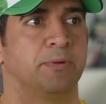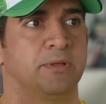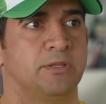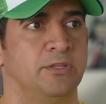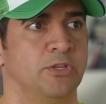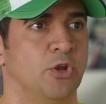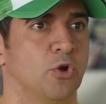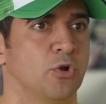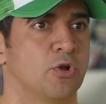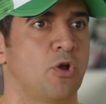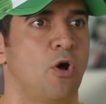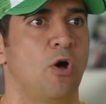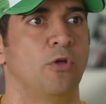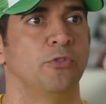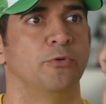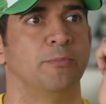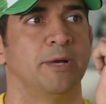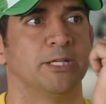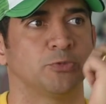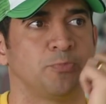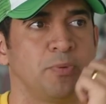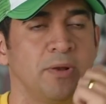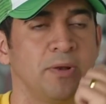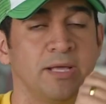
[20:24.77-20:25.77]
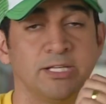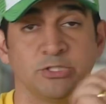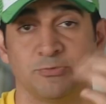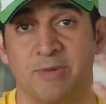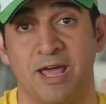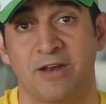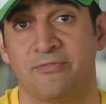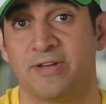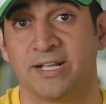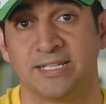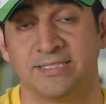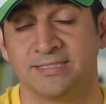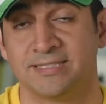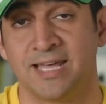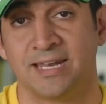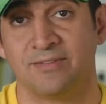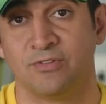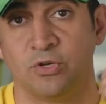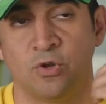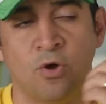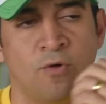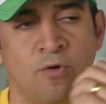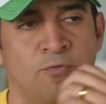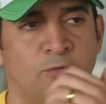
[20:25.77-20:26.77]
you know, call the best plays. Matter of fact, he's not
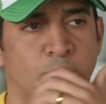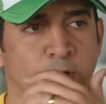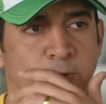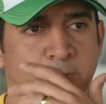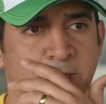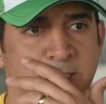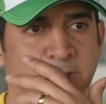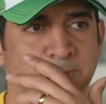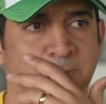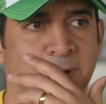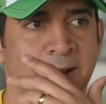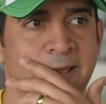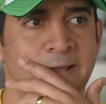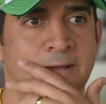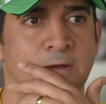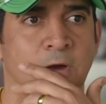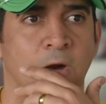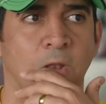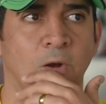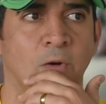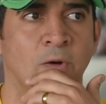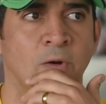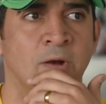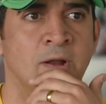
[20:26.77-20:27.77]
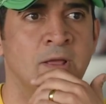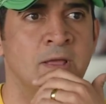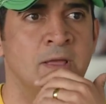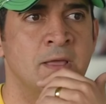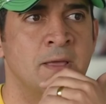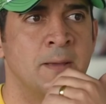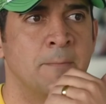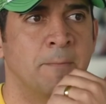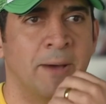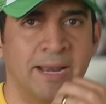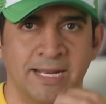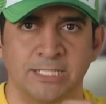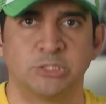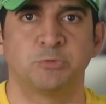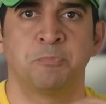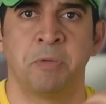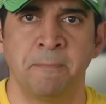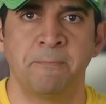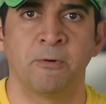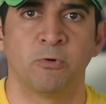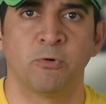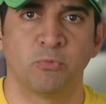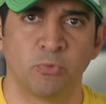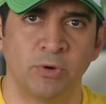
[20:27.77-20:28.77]
even known for the best play caller. But his
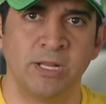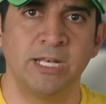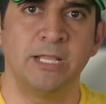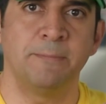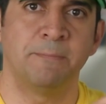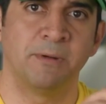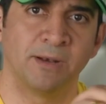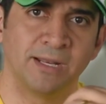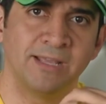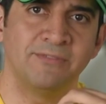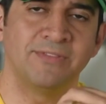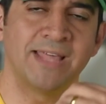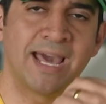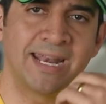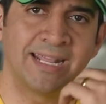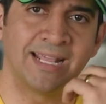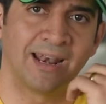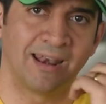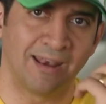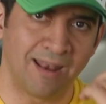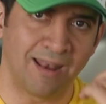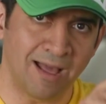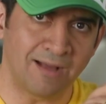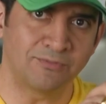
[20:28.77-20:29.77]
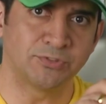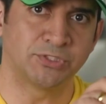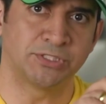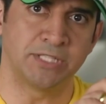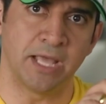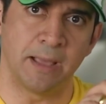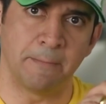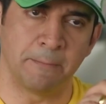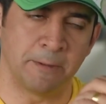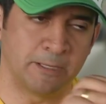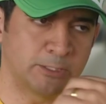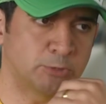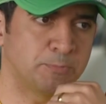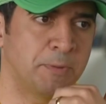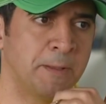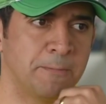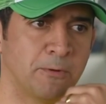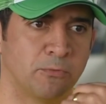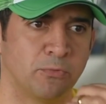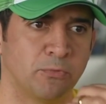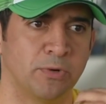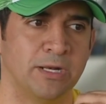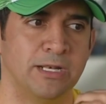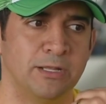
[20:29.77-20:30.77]
people really believe that he loves them. His
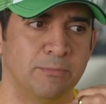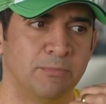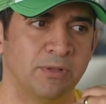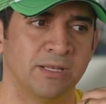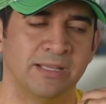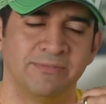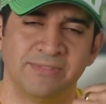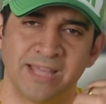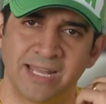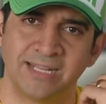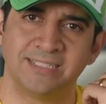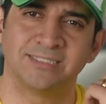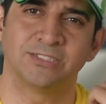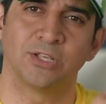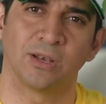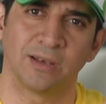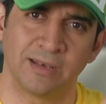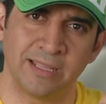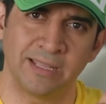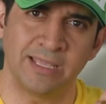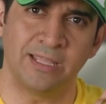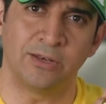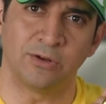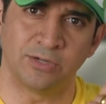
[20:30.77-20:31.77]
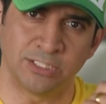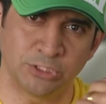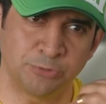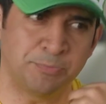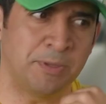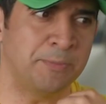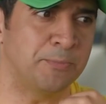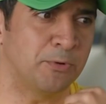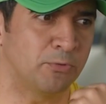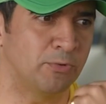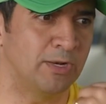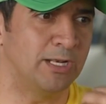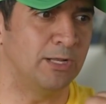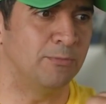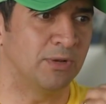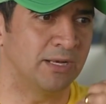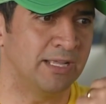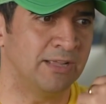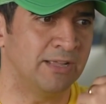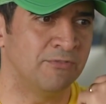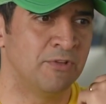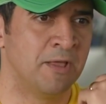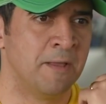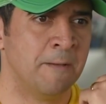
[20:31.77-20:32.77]
people really believe that he's a leader. His people really
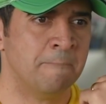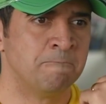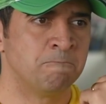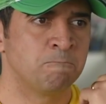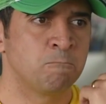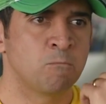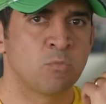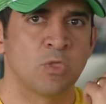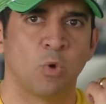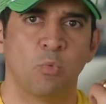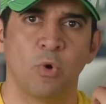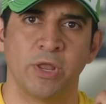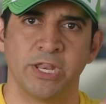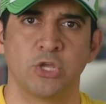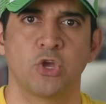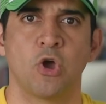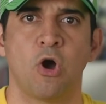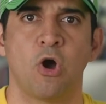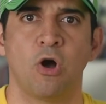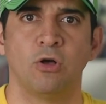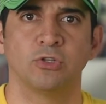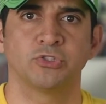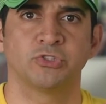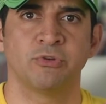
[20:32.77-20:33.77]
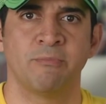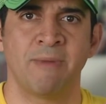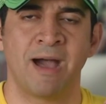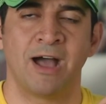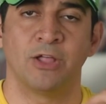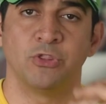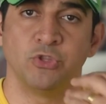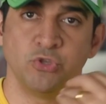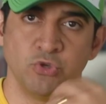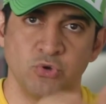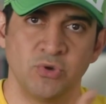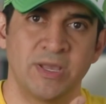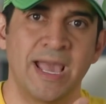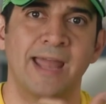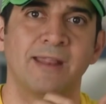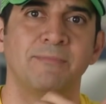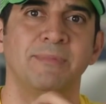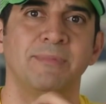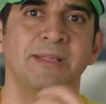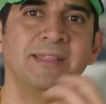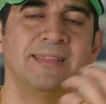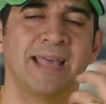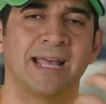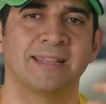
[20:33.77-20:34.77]
believe when he calls them out. You got to
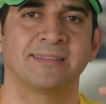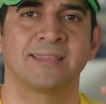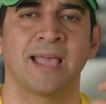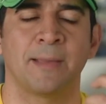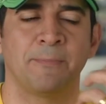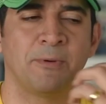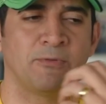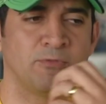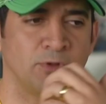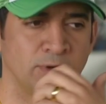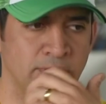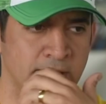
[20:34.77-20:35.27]
be that type of a